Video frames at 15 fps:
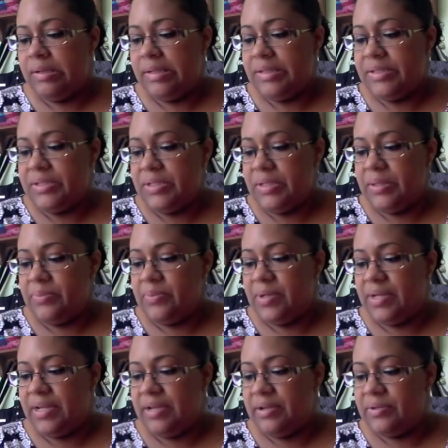Let's see,
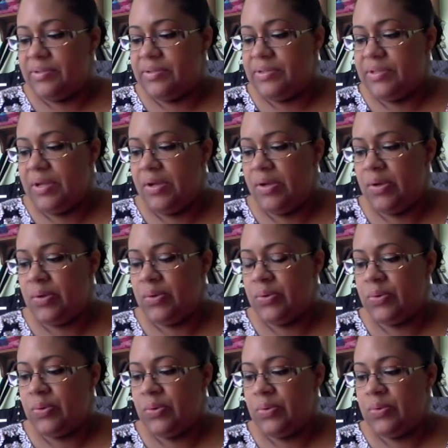what else?
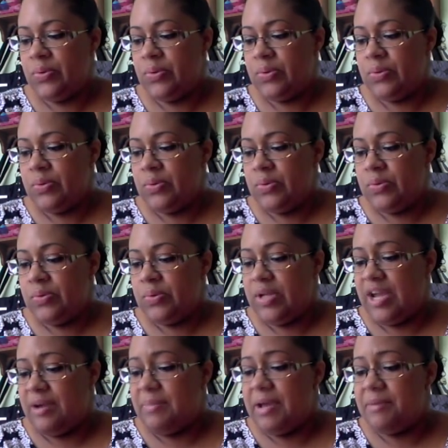
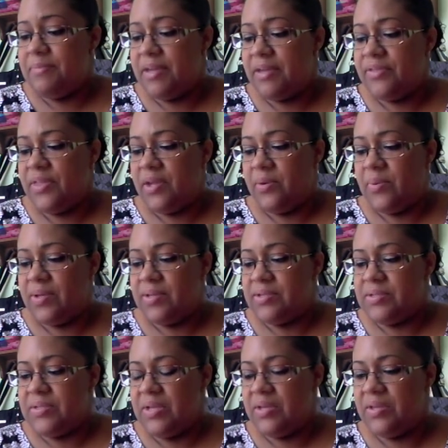Yeah, my big thing
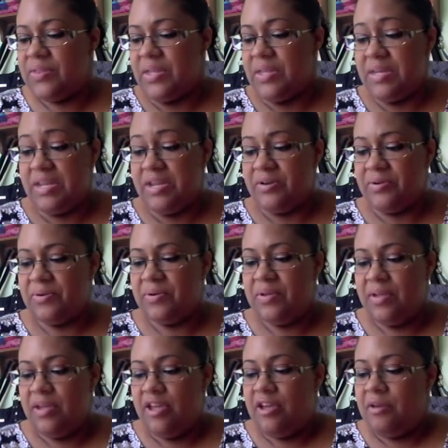was the needle,
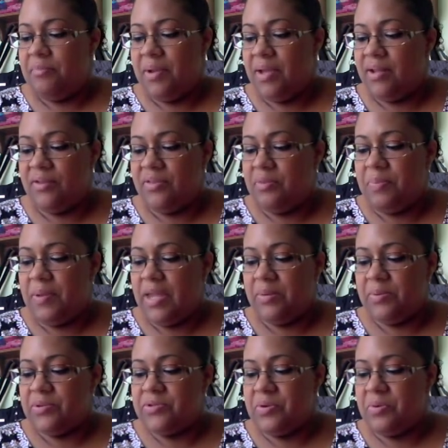but the pain
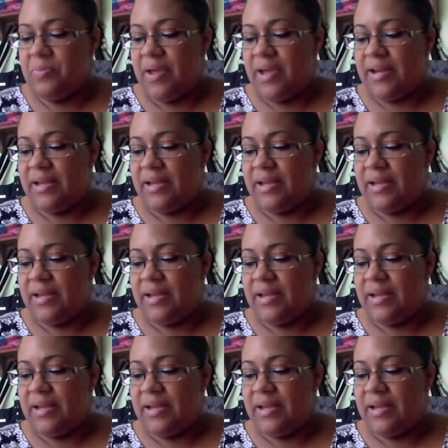was so bad.